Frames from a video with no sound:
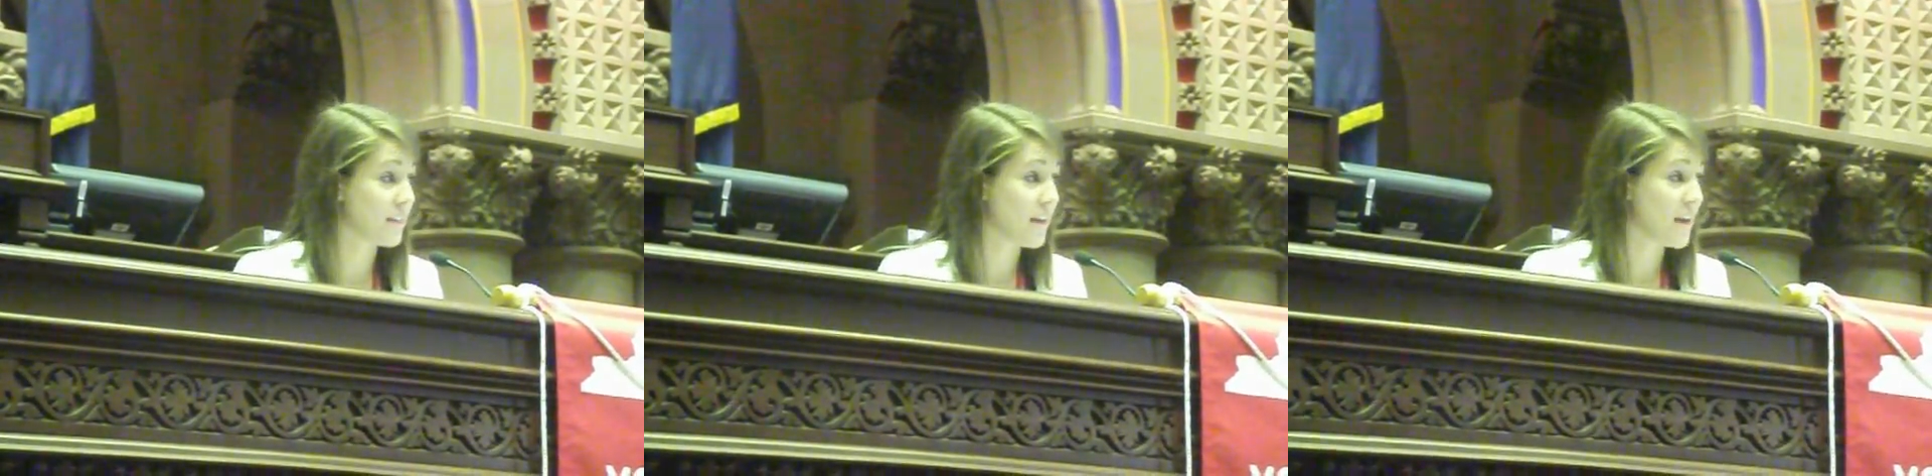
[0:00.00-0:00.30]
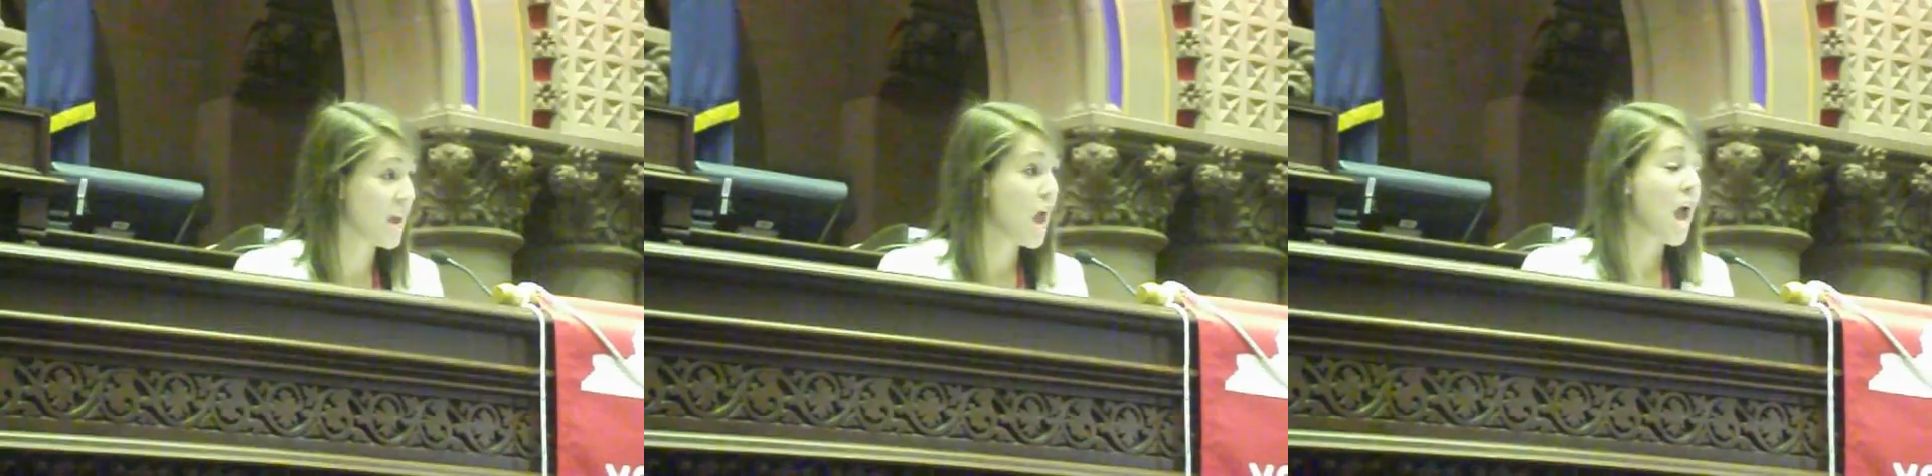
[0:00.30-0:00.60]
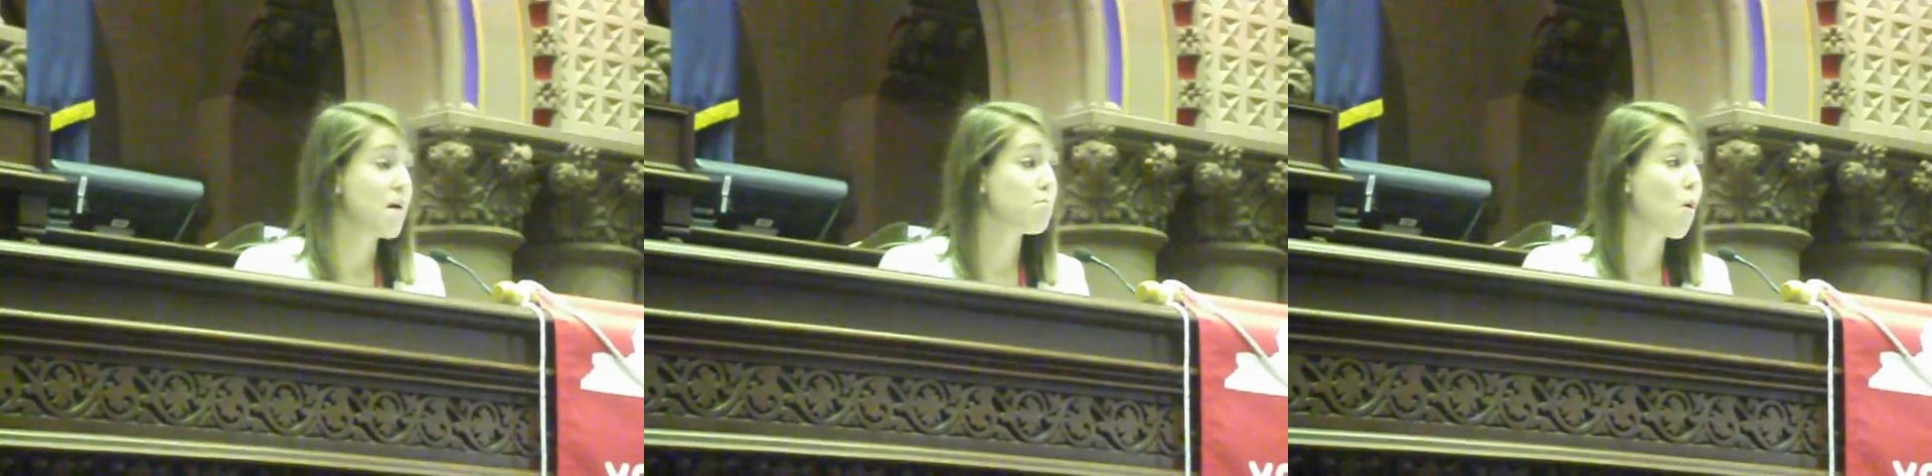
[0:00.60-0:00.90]

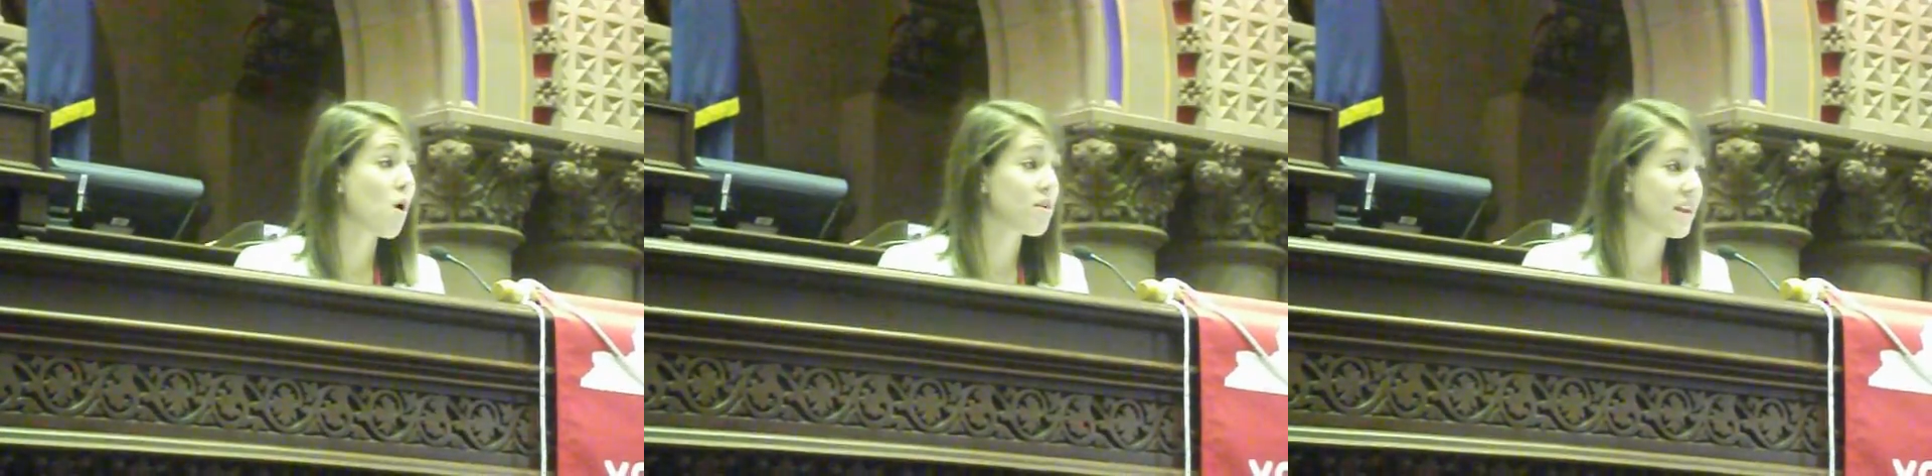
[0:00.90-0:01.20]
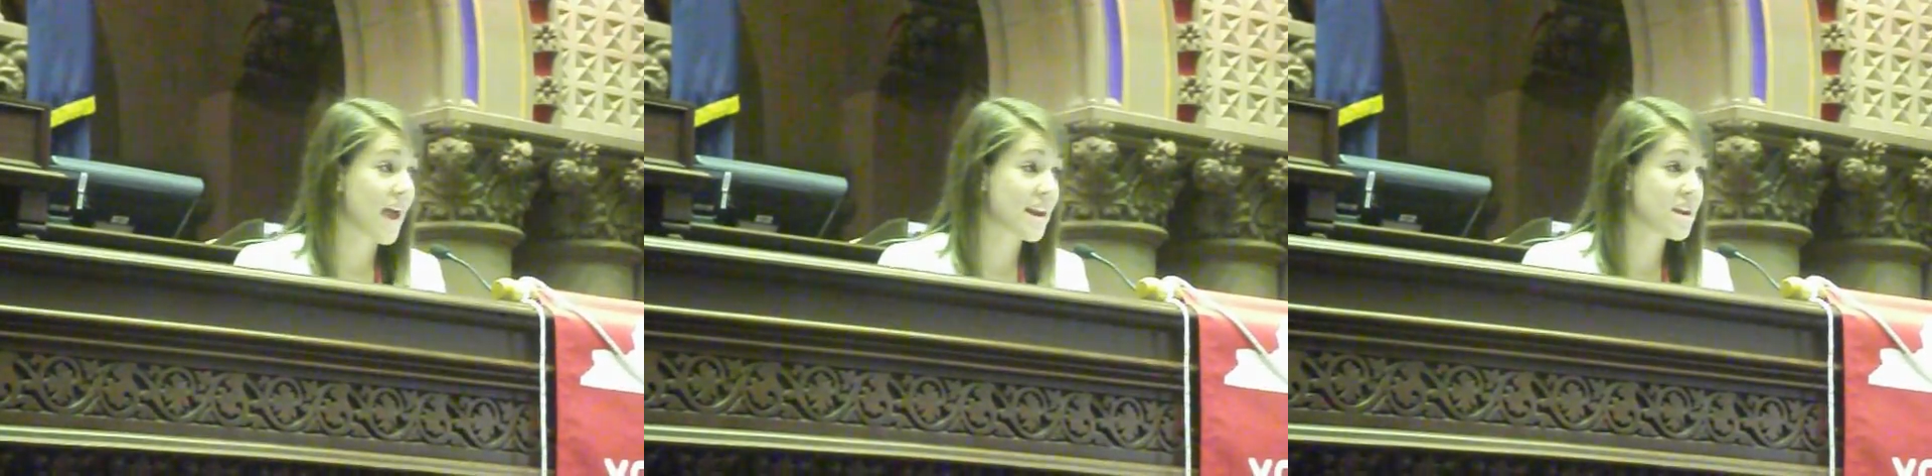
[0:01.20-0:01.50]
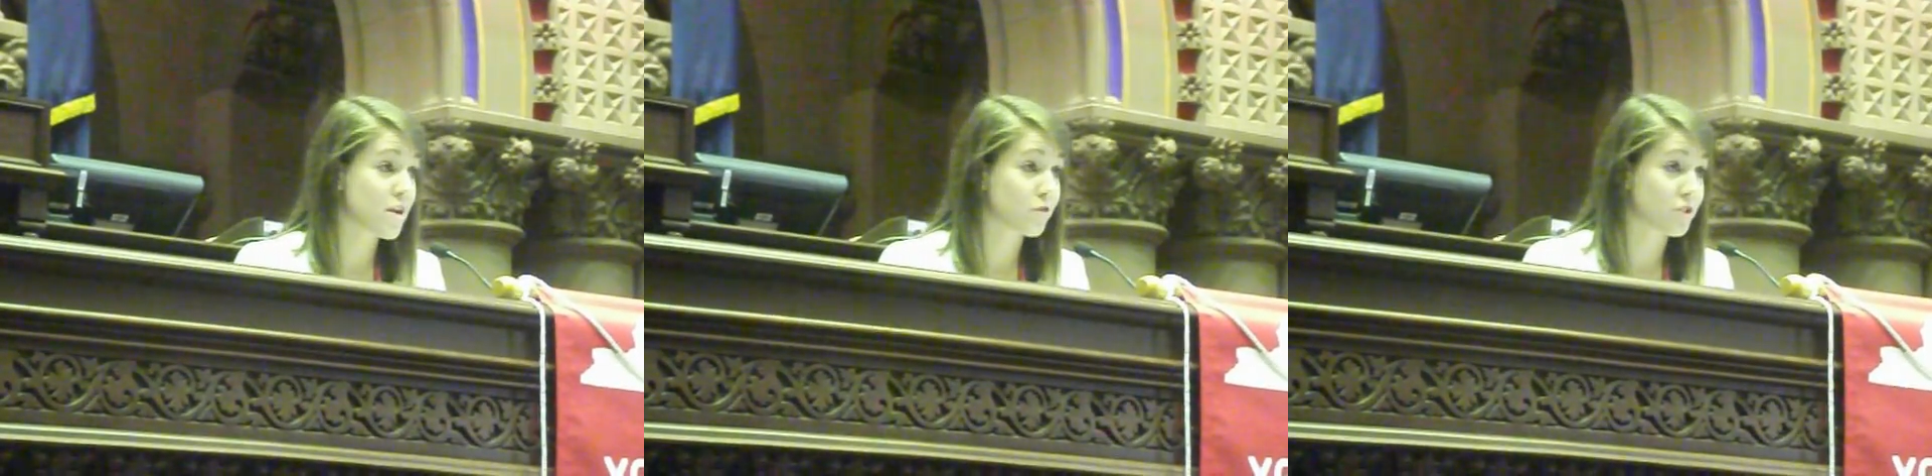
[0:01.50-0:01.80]
City and more than
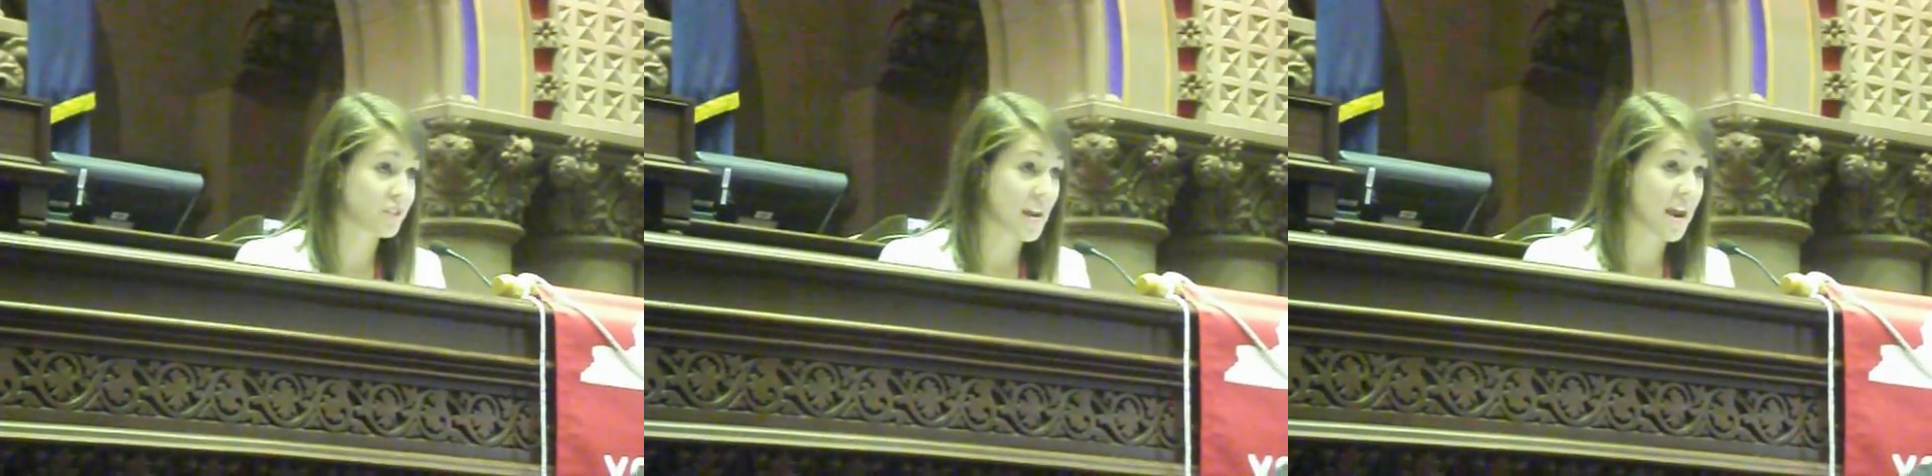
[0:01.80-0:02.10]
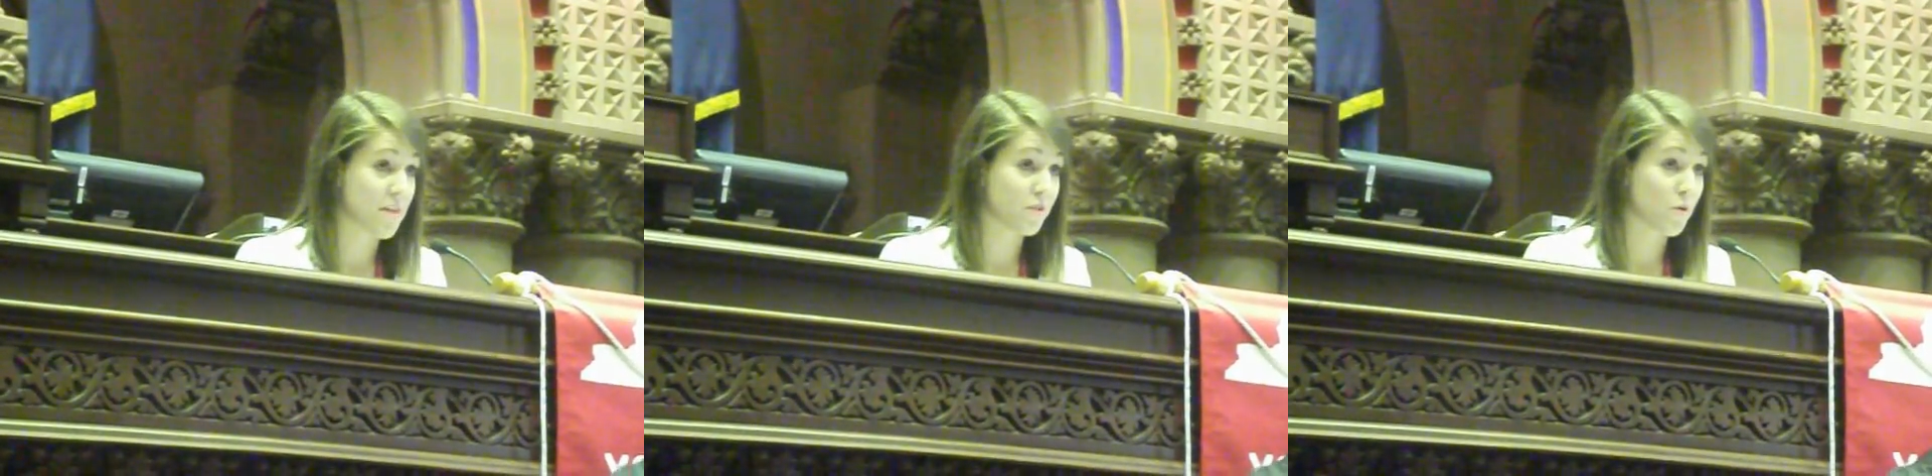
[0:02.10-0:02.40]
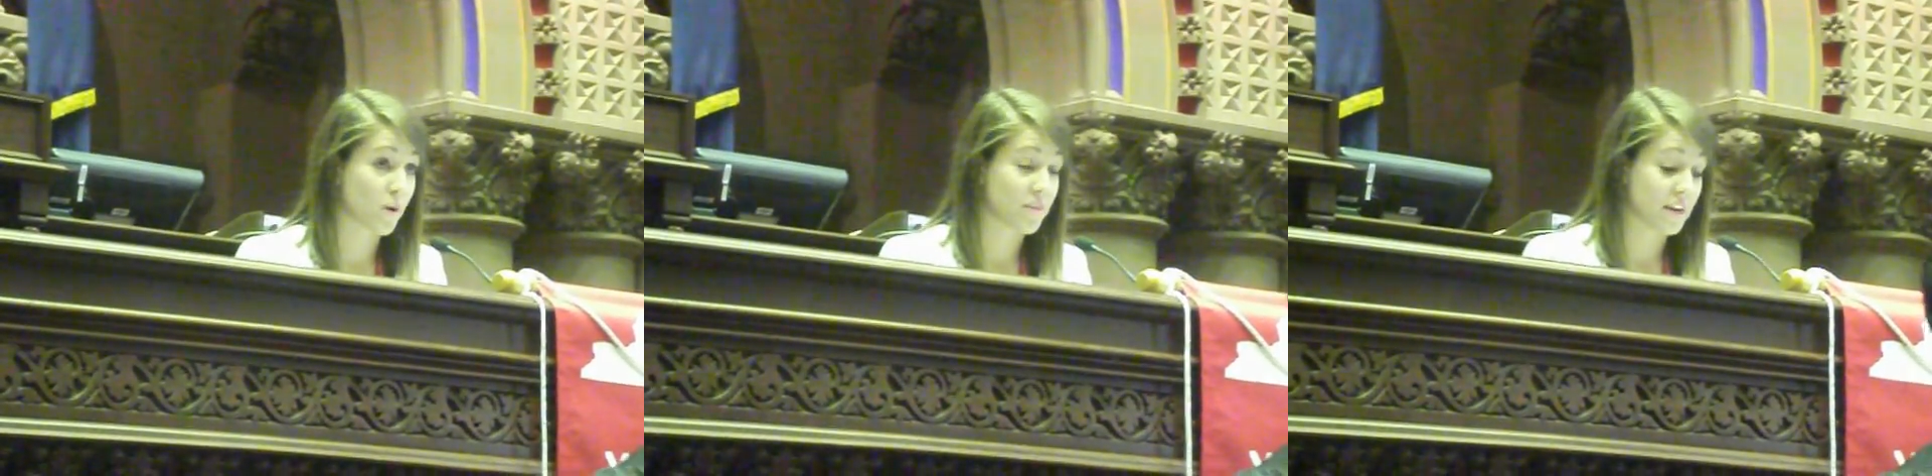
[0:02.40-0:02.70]
any other state in the
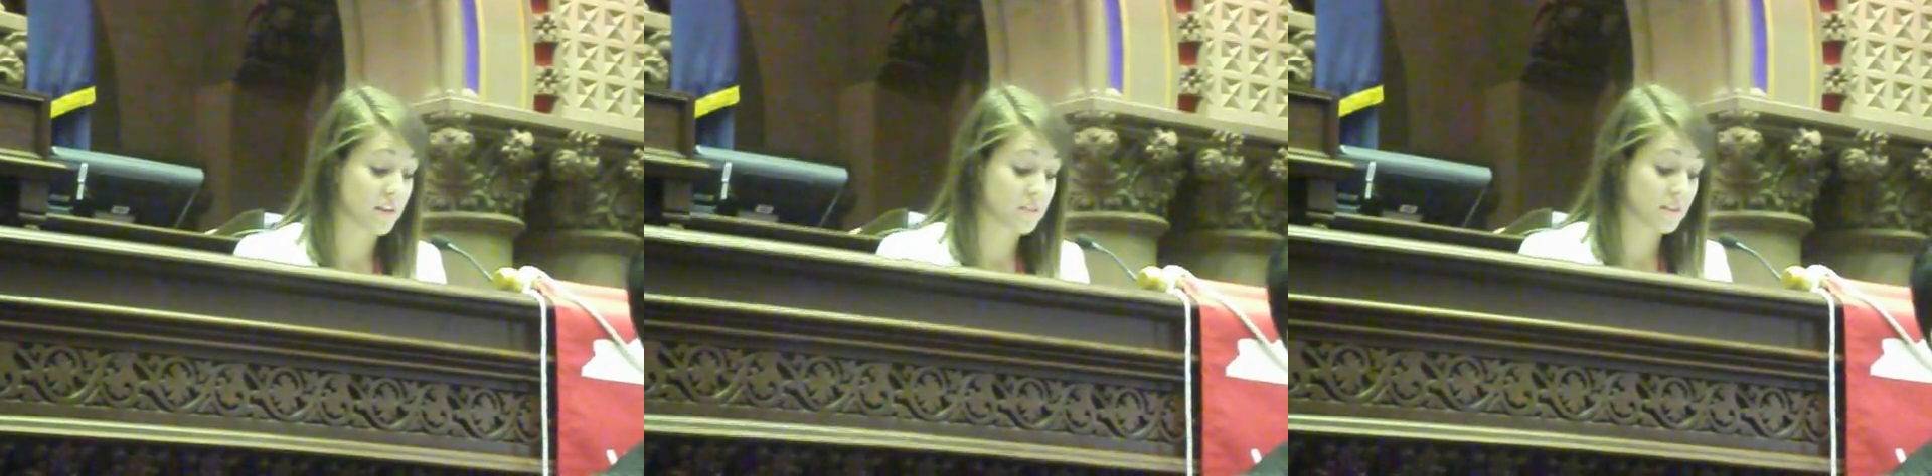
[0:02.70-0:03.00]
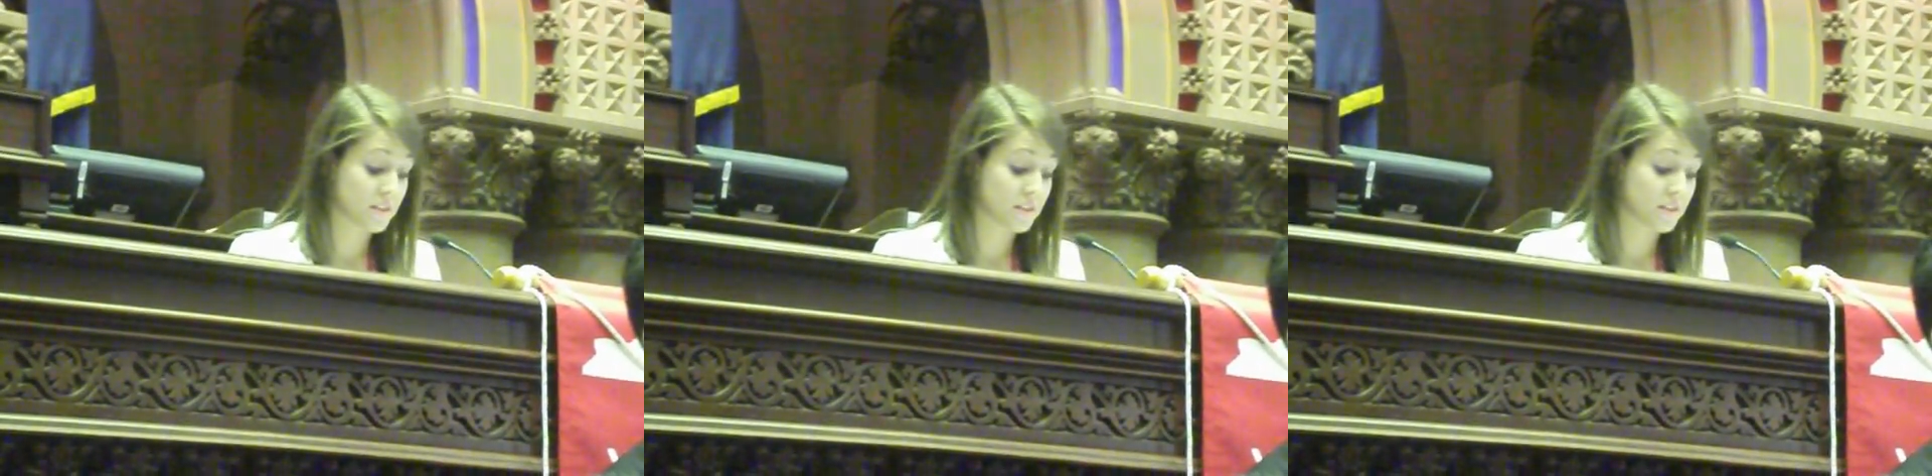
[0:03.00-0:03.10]
Northeast.